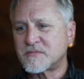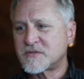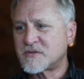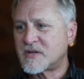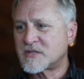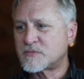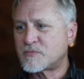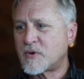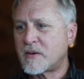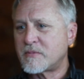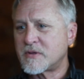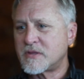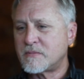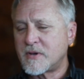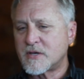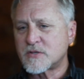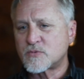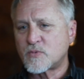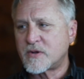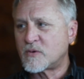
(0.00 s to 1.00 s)
So that's probably the
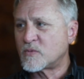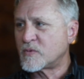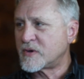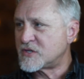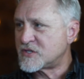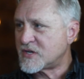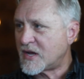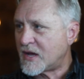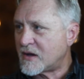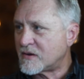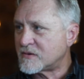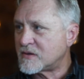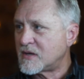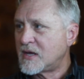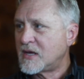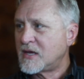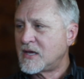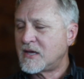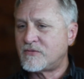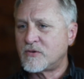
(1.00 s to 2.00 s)
best way to reach out
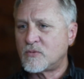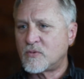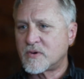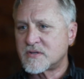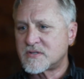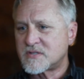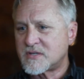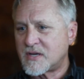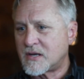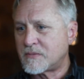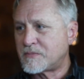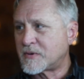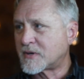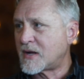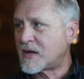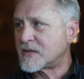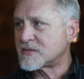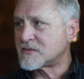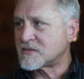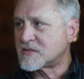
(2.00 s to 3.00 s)
if you want to set up a
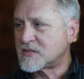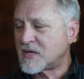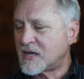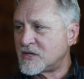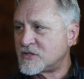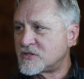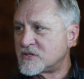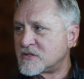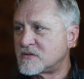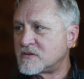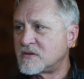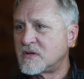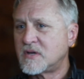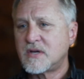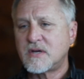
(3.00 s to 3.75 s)
consultation